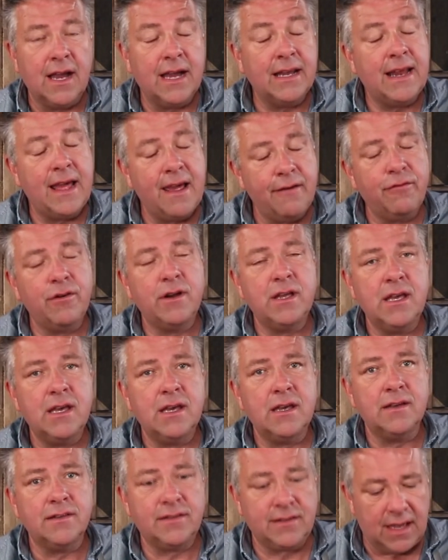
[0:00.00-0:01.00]
and every
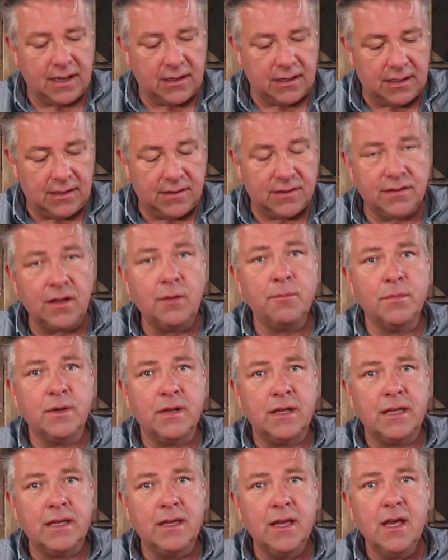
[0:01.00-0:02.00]
year, sadly,
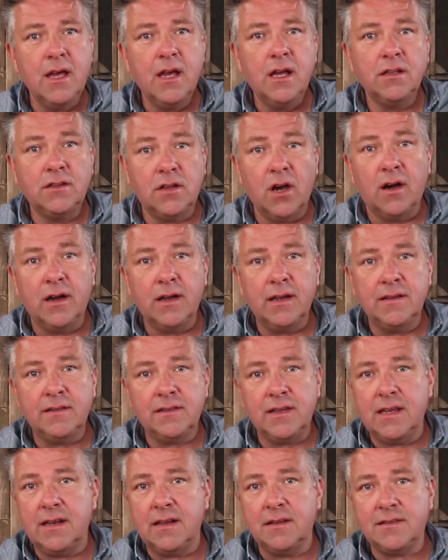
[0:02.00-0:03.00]
somebody dies
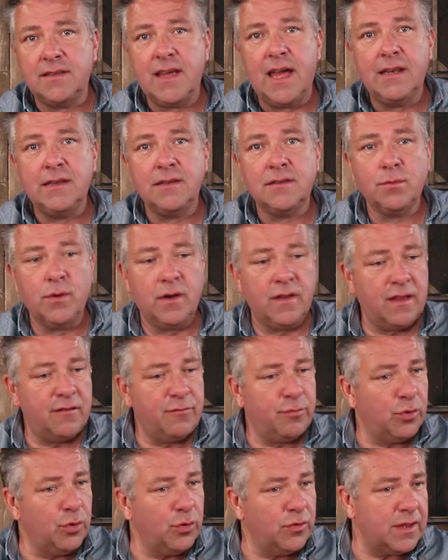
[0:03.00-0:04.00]
in a tent where they've
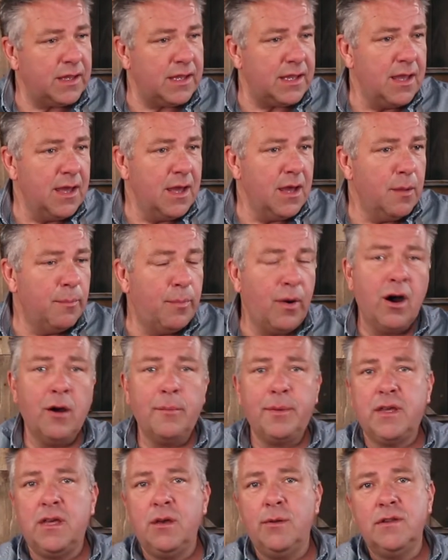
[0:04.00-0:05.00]
brought the
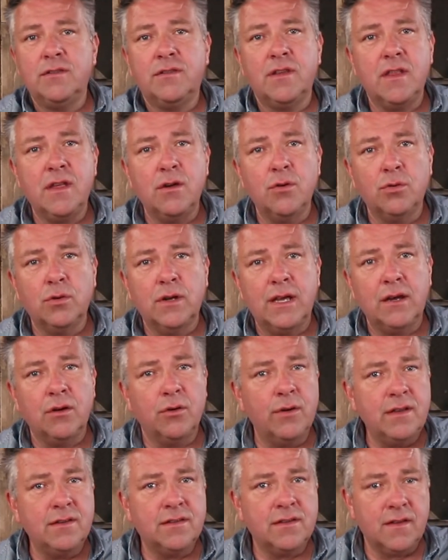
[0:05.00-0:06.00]
barbecue into the awning or
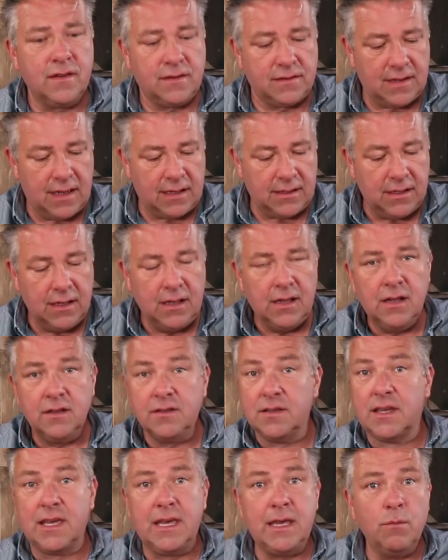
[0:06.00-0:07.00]
into the tent
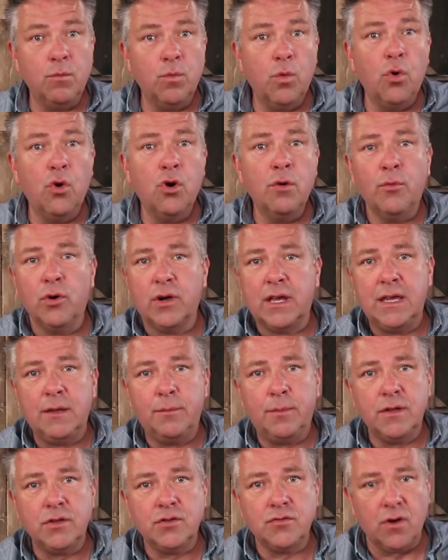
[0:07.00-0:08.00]
to keep warm or keep
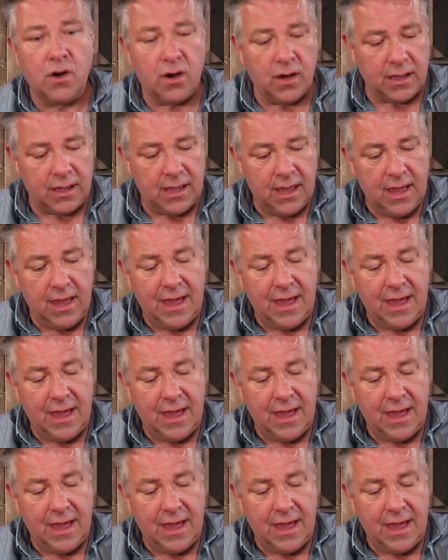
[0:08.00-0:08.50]
it dry,